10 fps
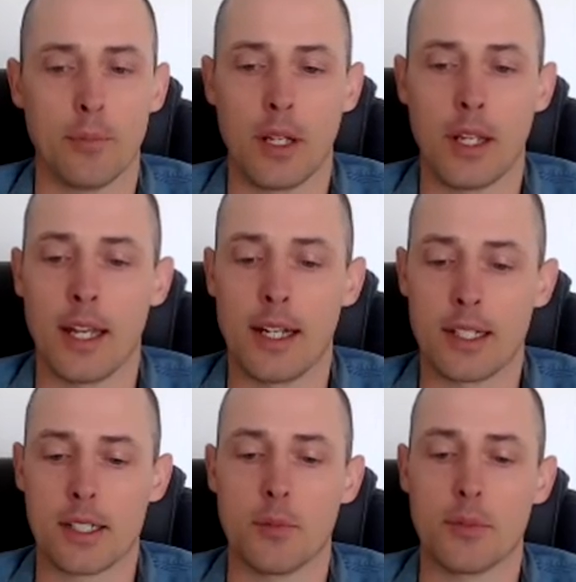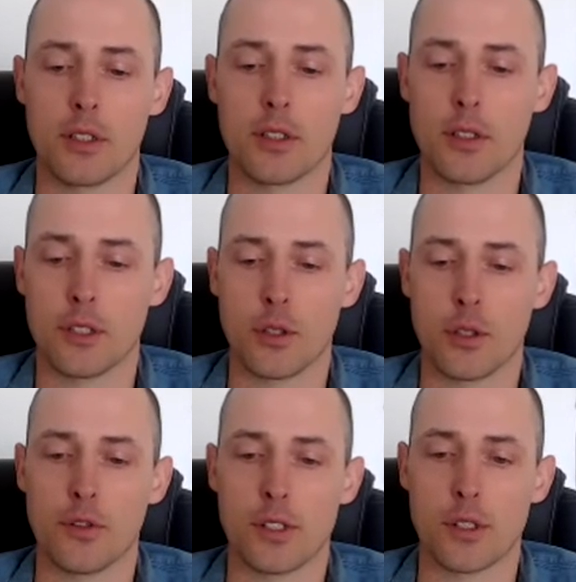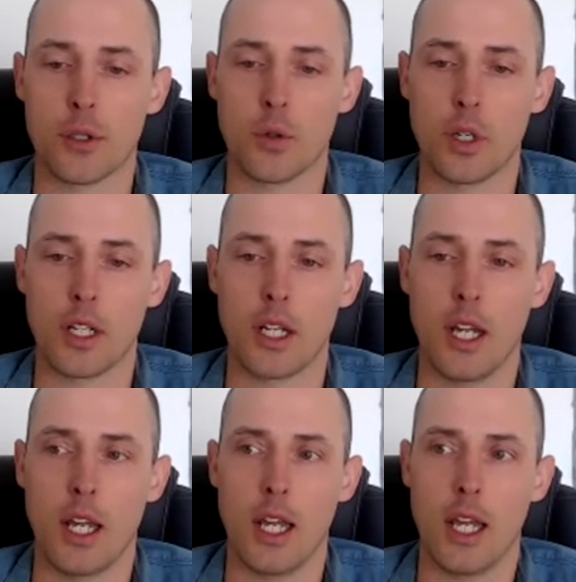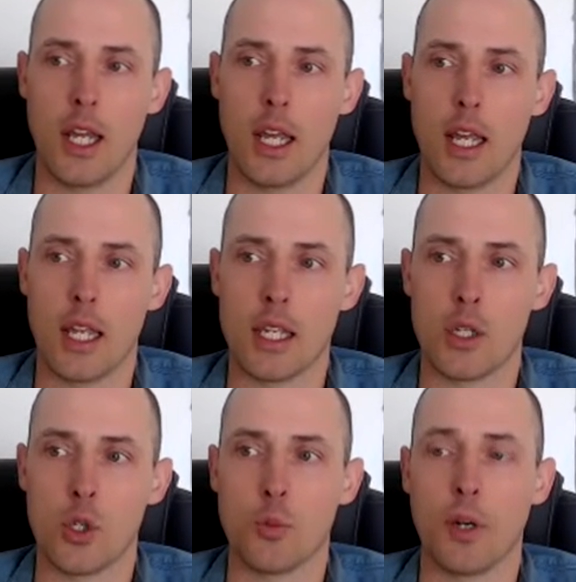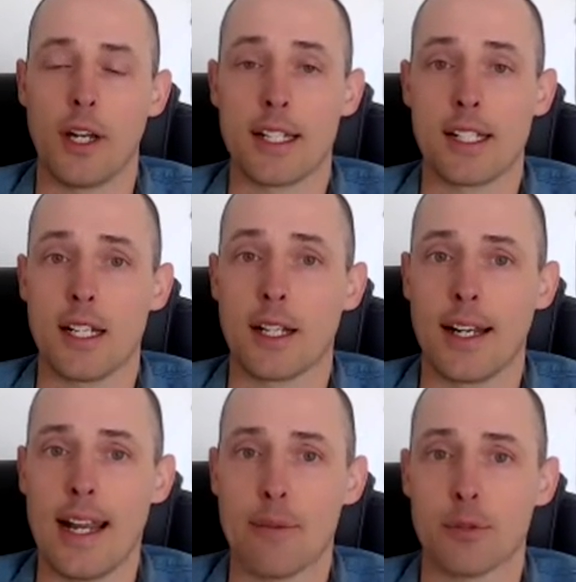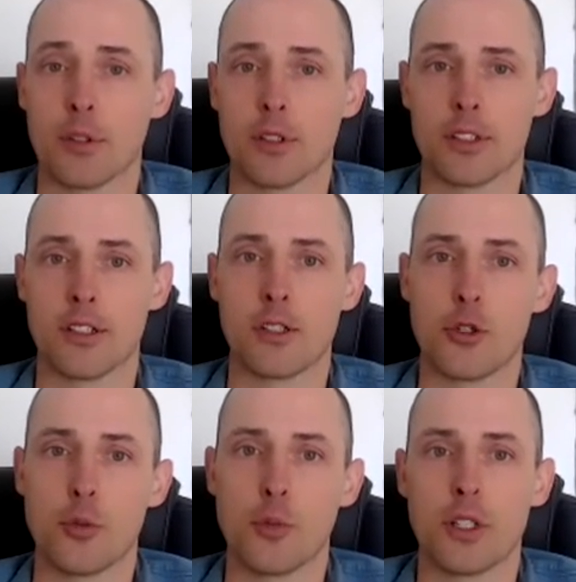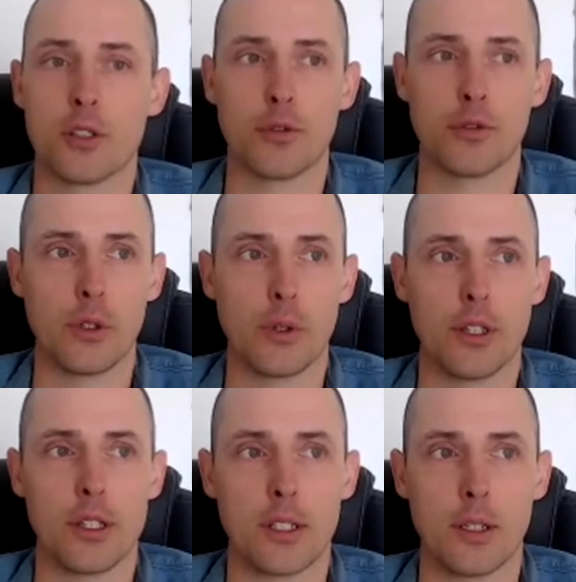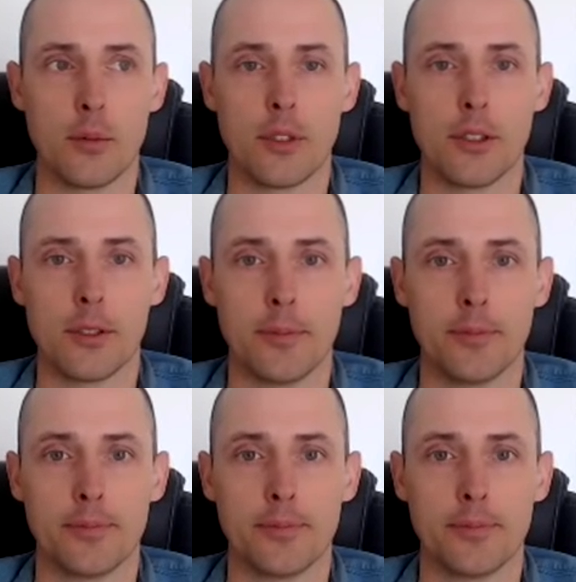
getting something to the surface too quick, you might actually collapse because it's too much to feel at the same time.